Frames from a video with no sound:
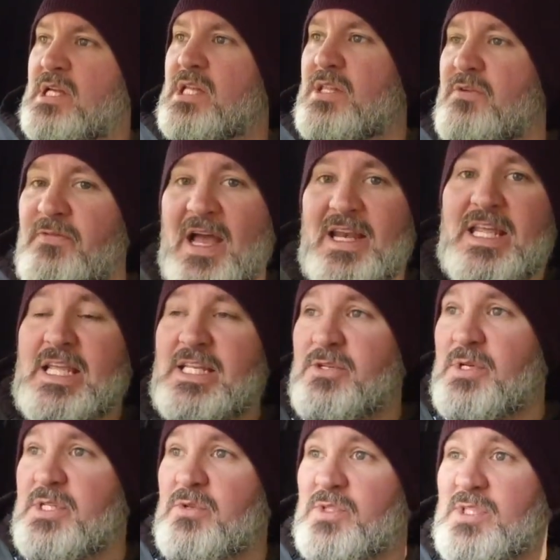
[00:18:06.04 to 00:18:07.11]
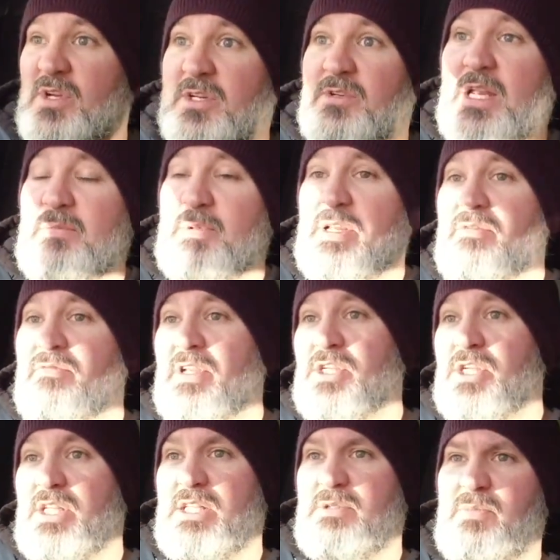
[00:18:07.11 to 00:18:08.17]
The fan heater is also incredibly
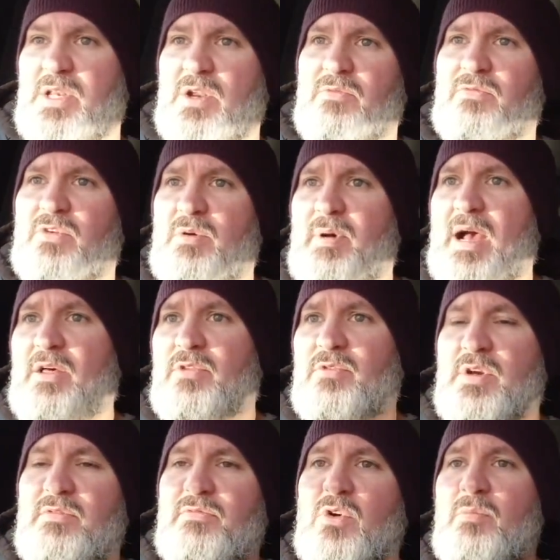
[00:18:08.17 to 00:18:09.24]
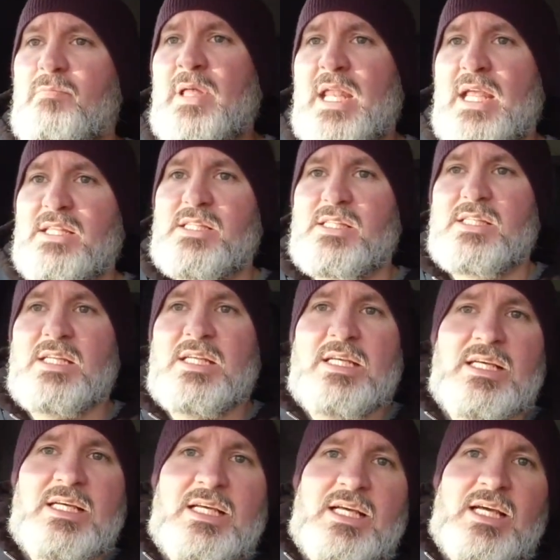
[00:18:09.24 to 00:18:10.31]
efficient. It's been on for about 3 or 4 minutes,
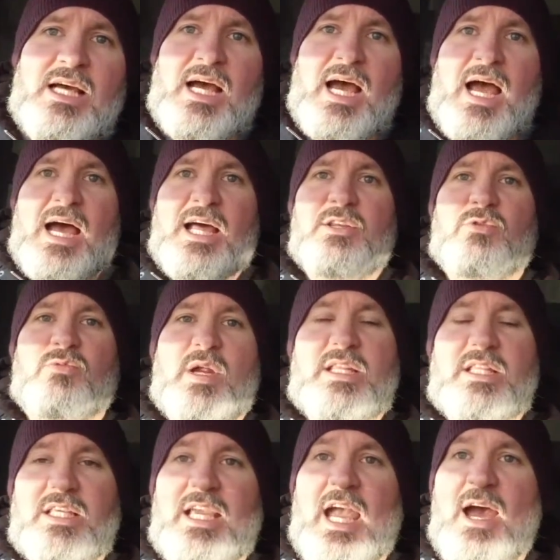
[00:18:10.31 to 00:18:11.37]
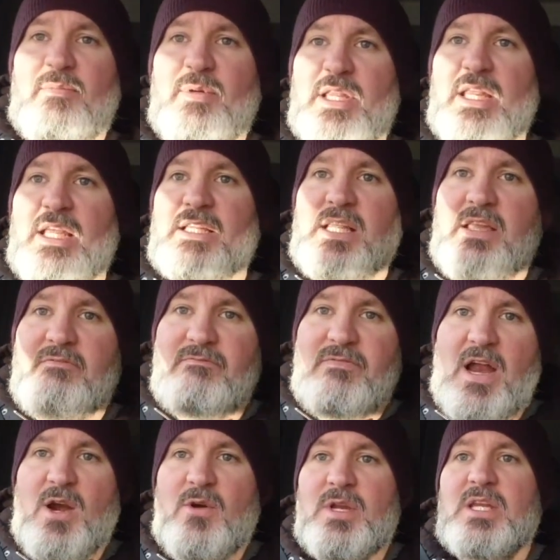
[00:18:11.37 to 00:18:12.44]
and already the cabin is a
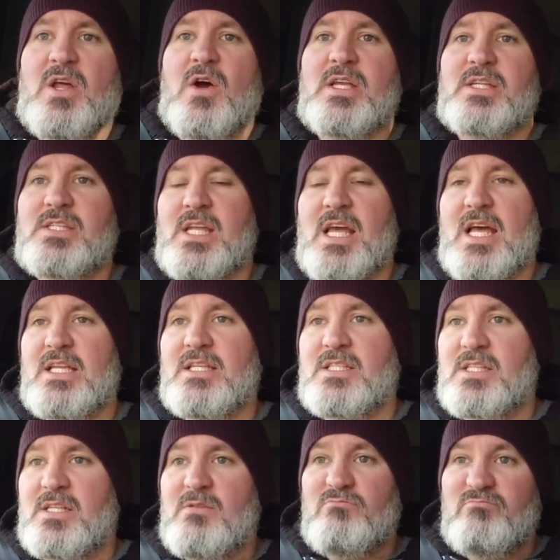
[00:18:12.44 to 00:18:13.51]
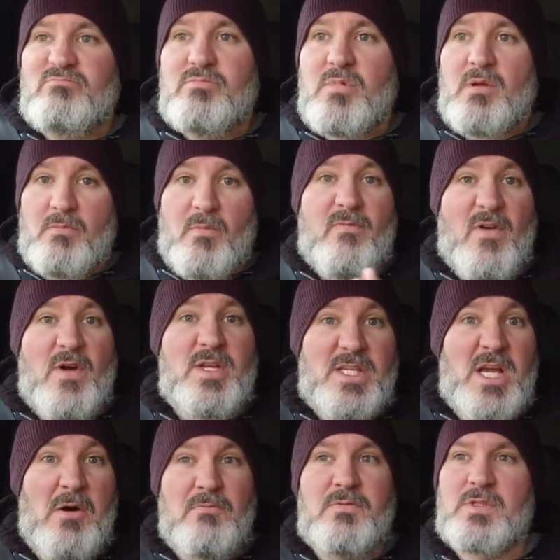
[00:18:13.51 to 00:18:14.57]
very nice and very
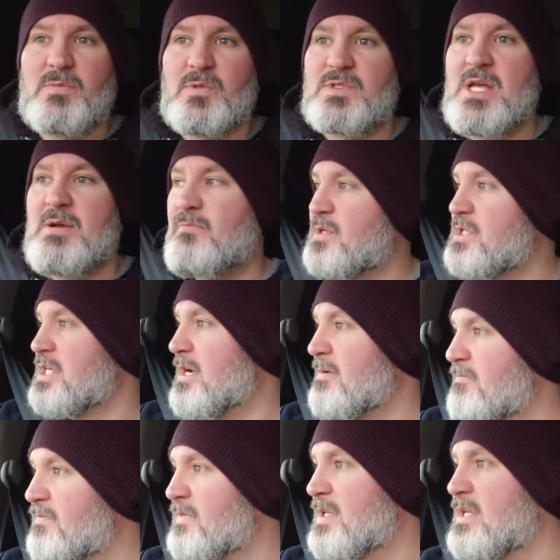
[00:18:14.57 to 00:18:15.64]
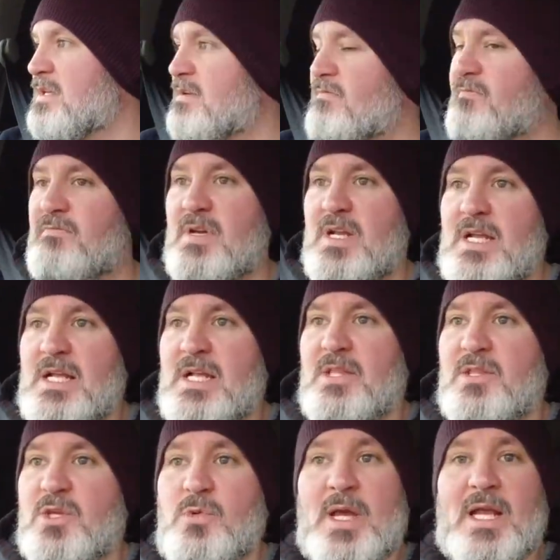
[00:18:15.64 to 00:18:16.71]
comfortable temperature.
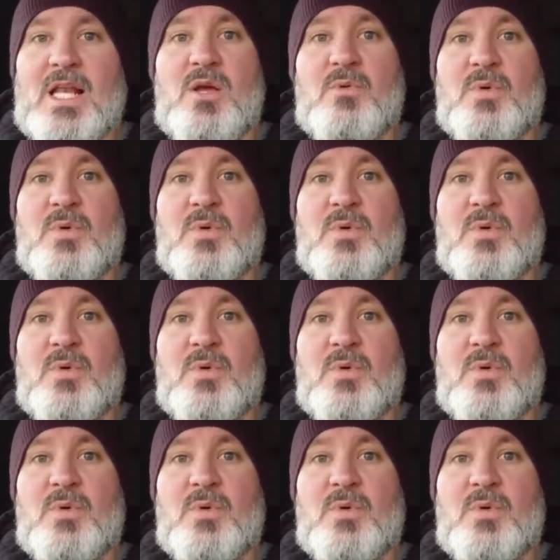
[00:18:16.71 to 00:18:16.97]
The quick clear